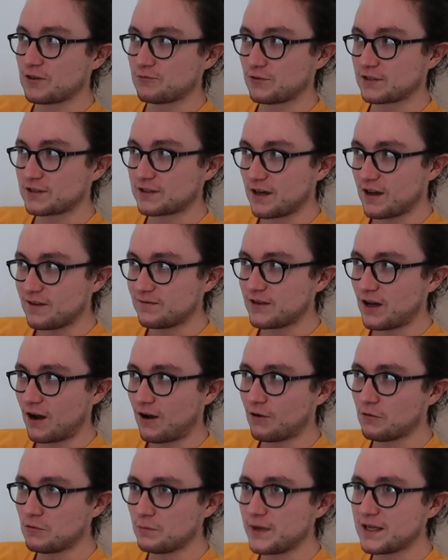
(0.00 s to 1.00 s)
to reserve the
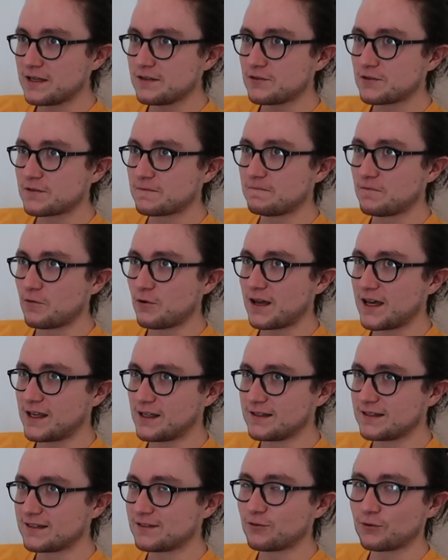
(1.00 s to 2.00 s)
whole beach for
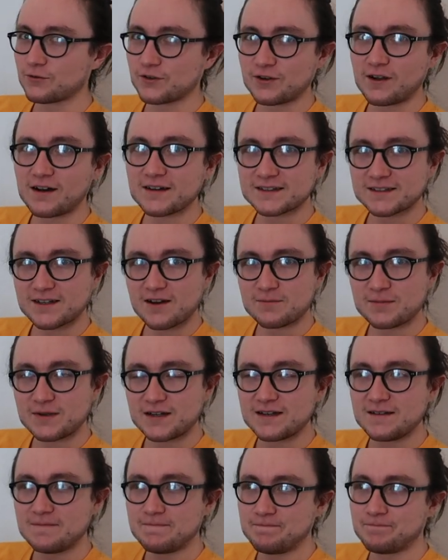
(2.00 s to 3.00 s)
his Northern Lights
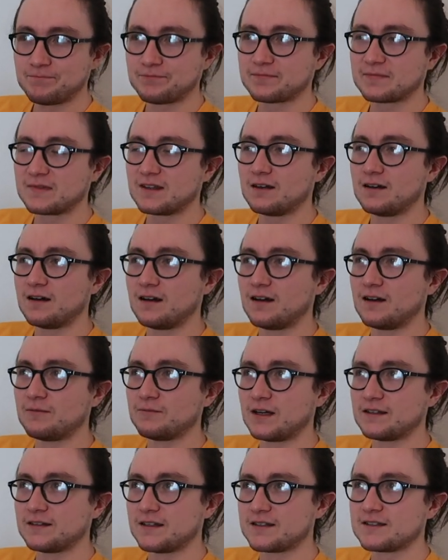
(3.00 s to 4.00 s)
company.
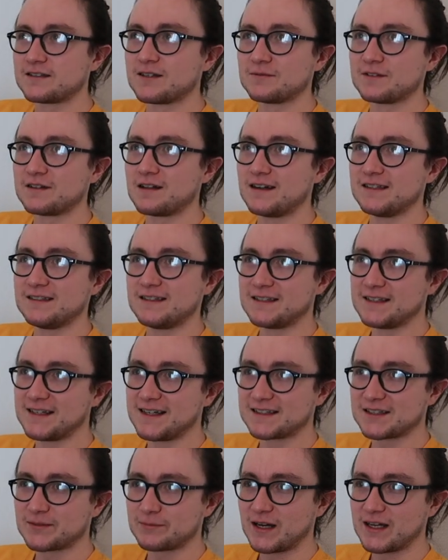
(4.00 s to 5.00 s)
Um, and this is something that I didn't
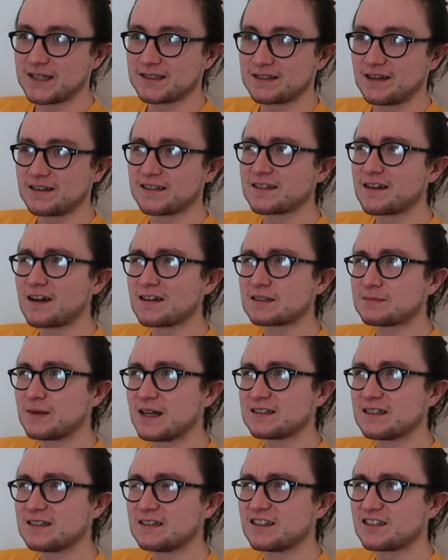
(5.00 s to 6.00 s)
expect. I think I
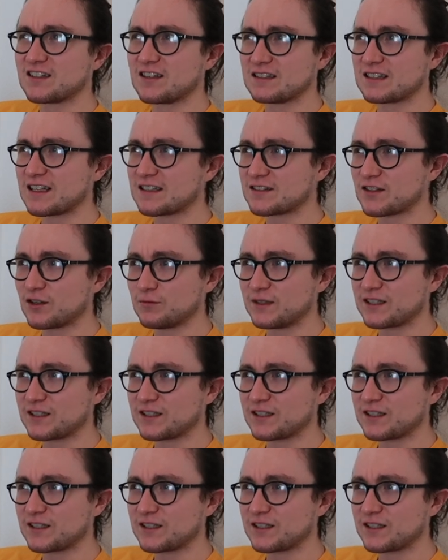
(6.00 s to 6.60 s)
expected that because there's so